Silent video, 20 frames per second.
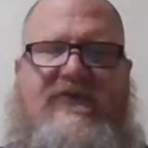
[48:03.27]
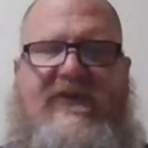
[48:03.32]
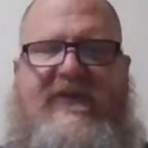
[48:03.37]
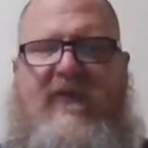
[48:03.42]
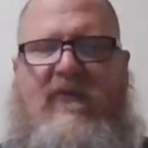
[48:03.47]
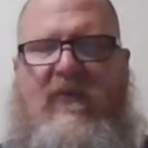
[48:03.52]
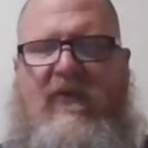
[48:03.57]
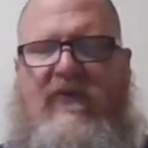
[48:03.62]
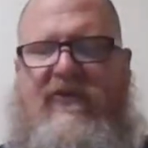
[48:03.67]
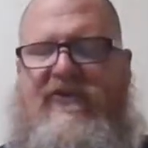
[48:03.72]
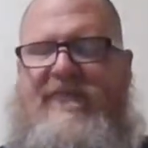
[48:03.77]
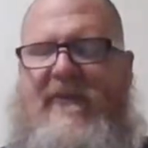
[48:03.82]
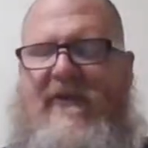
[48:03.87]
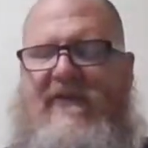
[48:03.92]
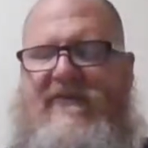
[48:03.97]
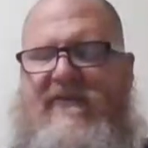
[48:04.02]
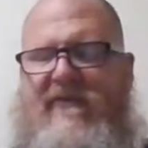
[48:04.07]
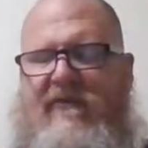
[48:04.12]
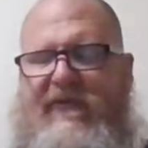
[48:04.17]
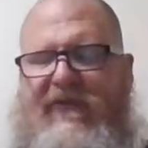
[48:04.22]
that they want,
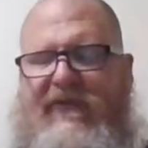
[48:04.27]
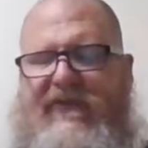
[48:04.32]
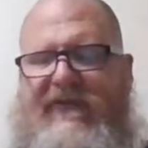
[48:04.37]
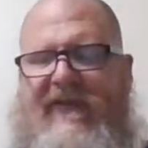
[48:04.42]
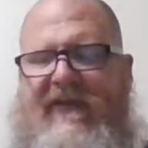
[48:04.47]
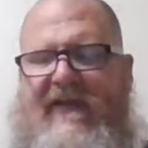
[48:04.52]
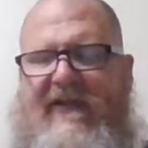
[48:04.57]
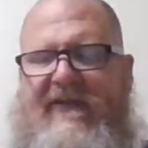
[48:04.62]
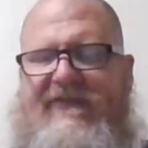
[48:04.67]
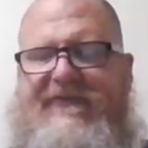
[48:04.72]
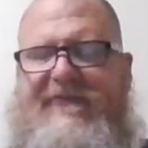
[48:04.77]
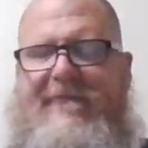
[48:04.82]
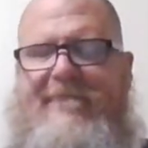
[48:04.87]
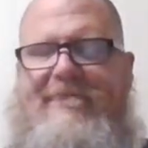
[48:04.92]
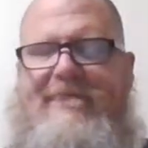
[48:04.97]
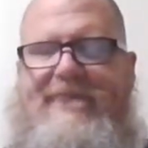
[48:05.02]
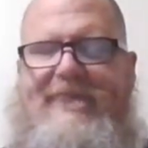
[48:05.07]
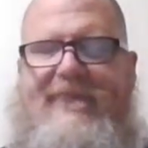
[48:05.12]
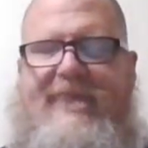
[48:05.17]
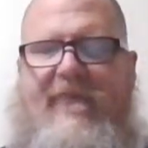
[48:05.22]
especially on the test,
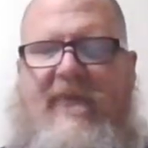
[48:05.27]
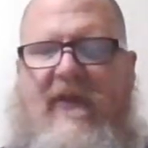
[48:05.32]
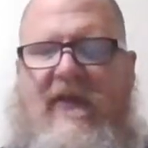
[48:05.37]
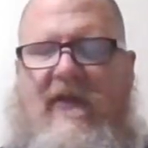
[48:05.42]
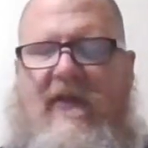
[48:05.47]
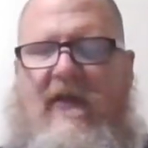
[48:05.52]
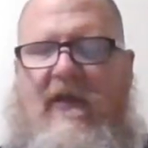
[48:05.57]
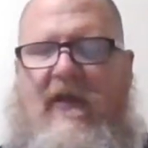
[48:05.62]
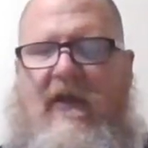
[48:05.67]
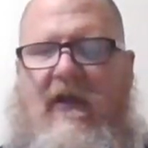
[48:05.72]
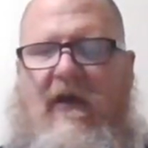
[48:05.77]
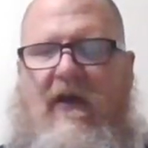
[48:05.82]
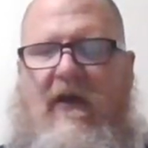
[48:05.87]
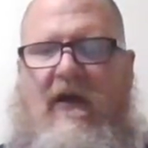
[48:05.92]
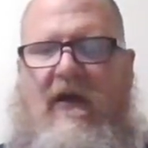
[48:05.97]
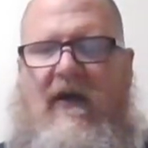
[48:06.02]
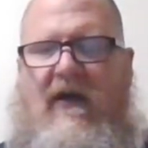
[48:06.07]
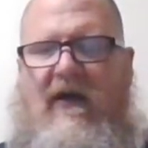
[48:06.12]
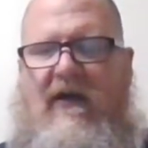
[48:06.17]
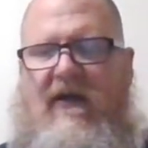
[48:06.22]

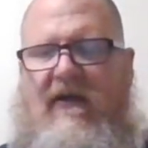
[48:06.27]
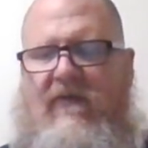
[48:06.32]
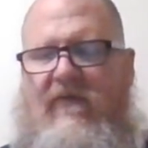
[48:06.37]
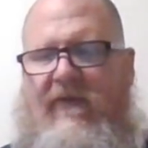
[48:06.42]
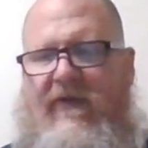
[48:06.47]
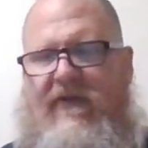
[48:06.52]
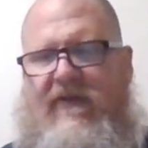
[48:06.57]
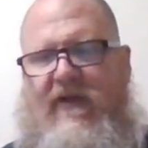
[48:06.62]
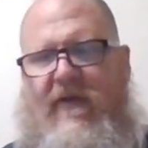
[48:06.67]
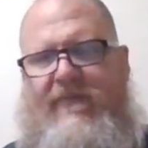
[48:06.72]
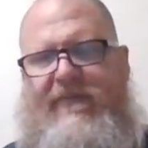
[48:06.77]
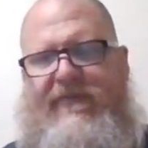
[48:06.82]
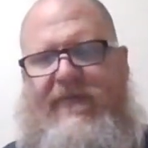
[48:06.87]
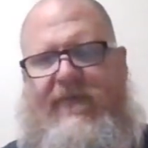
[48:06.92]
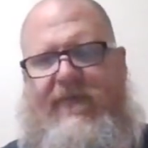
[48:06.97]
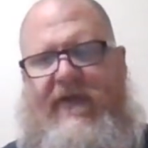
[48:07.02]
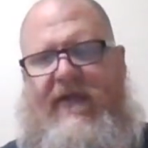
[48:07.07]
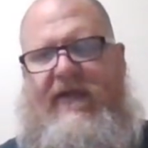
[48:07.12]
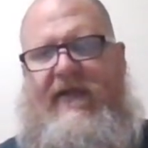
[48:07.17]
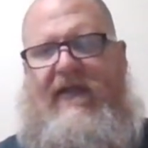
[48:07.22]
when it comes to
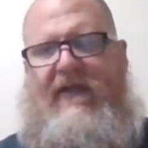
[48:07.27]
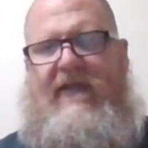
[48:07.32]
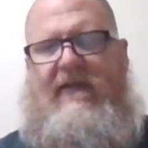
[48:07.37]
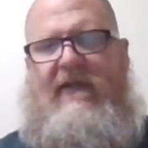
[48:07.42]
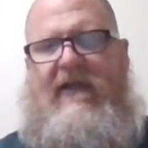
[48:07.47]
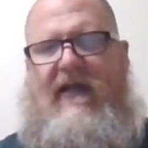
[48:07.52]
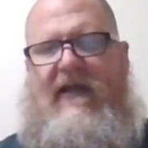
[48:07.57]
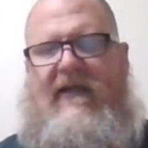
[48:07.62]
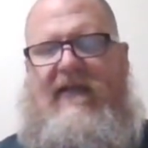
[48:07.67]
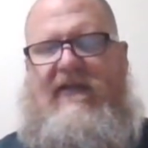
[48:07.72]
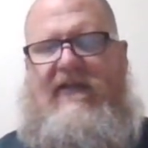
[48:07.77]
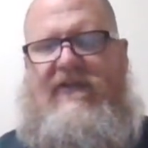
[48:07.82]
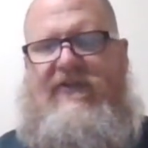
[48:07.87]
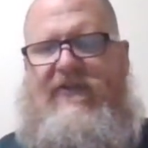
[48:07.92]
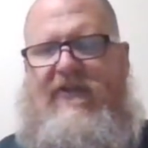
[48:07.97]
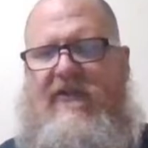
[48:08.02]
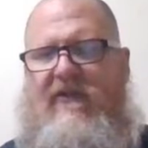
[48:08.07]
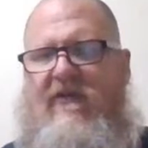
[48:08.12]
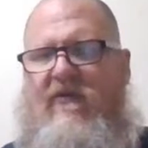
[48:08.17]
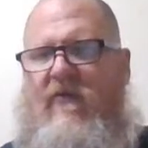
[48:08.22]
reading,
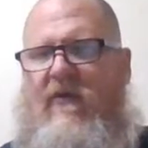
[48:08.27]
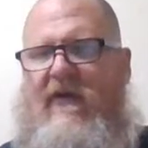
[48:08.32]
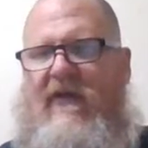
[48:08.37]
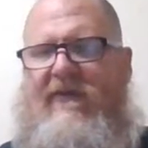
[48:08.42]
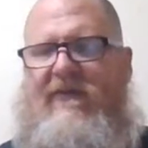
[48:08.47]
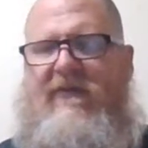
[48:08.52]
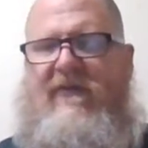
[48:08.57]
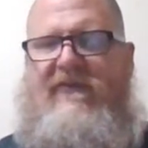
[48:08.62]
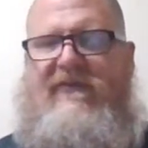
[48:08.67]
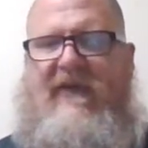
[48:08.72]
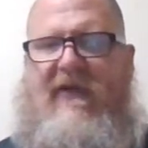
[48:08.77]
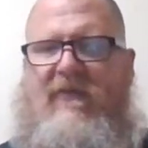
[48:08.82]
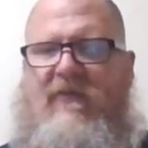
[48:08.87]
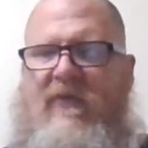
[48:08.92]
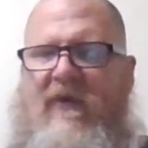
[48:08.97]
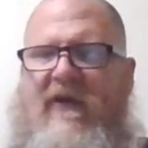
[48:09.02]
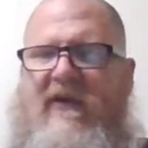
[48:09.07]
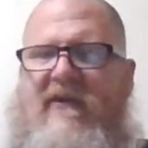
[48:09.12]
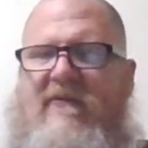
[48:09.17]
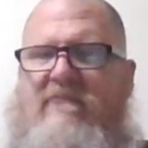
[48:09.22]
generally what I do is I
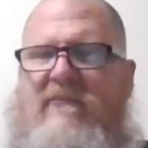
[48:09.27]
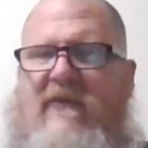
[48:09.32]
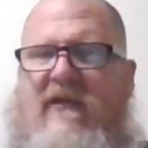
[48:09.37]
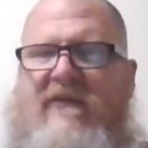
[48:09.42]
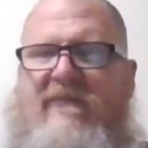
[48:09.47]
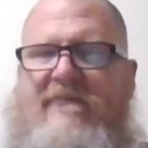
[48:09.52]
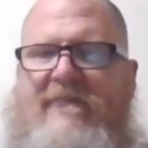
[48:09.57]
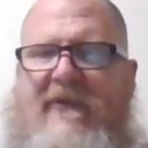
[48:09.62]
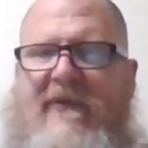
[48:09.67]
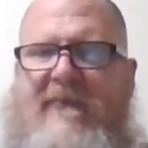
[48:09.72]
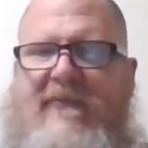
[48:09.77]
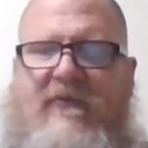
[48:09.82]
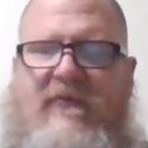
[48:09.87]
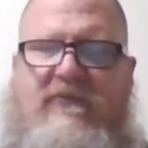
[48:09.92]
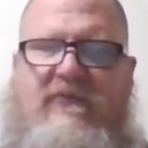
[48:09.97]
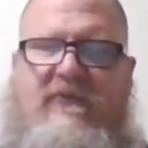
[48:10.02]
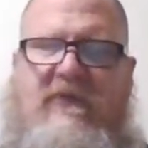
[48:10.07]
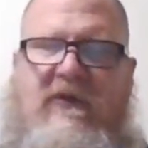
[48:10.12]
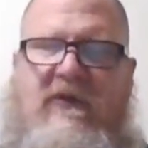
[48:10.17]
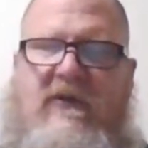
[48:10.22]
recommend
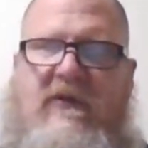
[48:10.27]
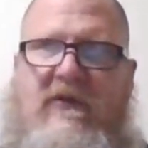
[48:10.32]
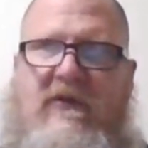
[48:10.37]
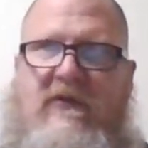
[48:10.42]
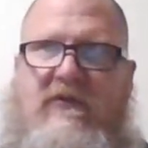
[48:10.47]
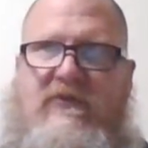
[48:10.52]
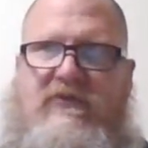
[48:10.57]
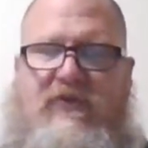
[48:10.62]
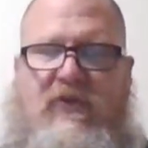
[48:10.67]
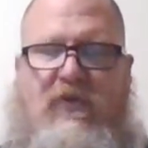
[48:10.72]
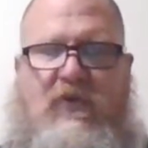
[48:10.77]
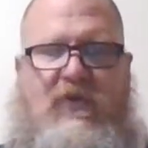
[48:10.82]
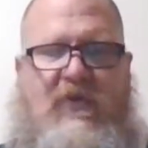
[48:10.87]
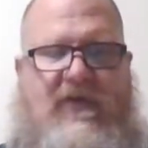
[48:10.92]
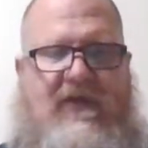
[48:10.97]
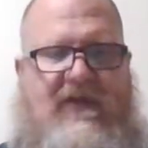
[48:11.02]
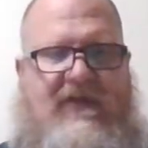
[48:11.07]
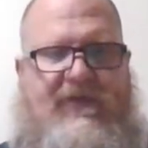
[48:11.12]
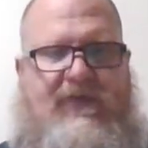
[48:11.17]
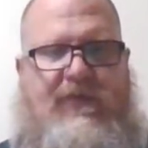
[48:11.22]
people do
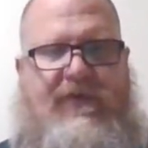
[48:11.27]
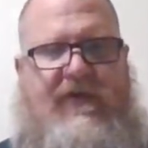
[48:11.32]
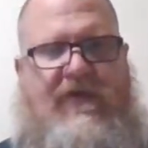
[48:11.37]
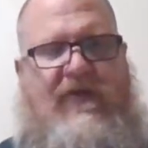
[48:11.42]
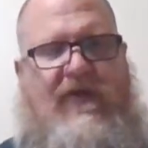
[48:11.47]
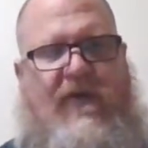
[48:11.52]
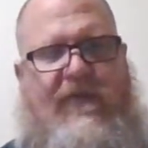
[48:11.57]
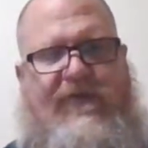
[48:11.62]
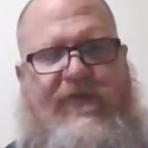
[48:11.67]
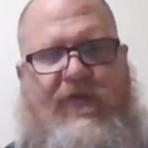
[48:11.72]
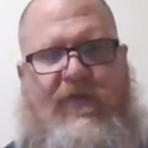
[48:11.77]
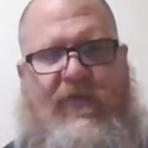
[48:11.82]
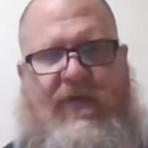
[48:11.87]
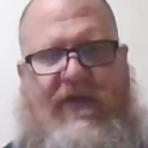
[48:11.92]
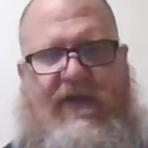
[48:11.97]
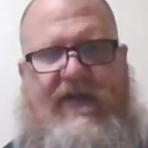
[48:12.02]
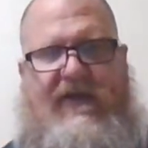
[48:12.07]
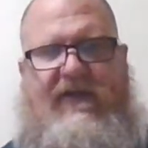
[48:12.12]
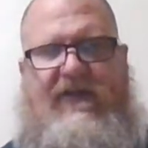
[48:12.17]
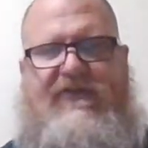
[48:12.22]
this when it comes to
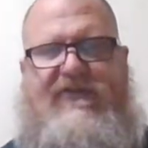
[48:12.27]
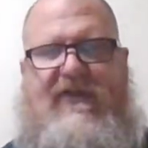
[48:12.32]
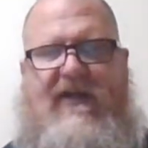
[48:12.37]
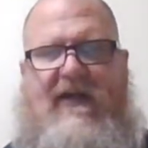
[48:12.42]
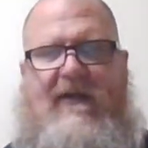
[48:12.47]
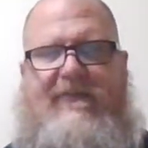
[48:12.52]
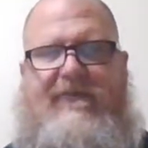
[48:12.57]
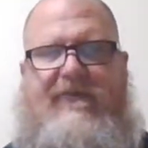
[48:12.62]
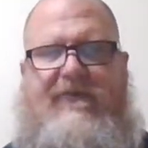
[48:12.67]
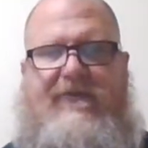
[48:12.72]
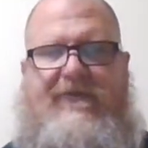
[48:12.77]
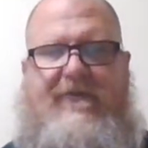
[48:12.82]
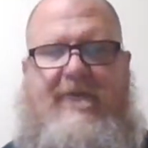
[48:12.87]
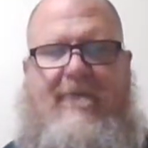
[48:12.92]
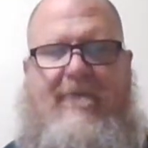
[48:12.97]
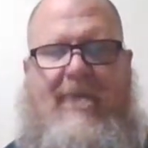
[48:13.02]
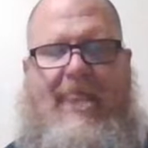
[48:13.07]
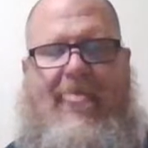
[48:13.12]
reading the chapters.